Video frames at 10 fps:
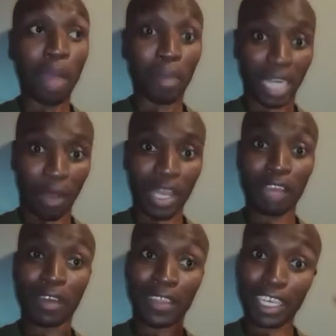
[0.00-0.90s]
but
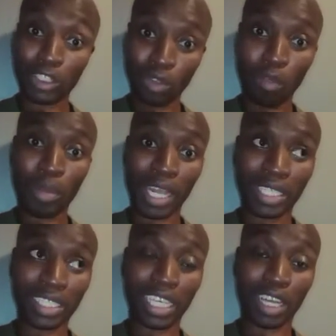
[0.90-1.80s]
however, their stock
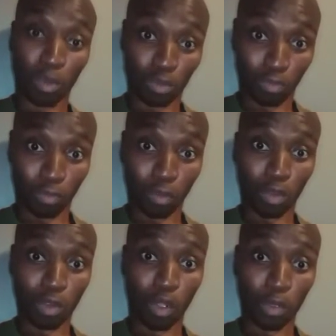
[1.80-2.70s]
prices are going to
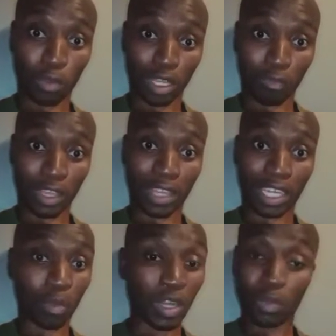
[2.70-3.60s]
fall onto the fact
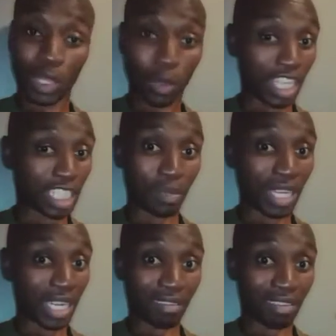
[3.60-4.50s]
that what they were
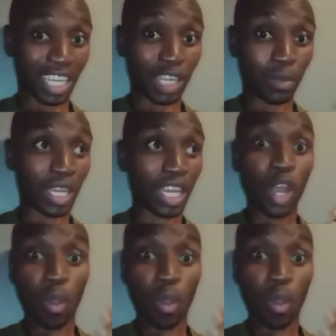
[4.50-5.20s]
experiencing anyway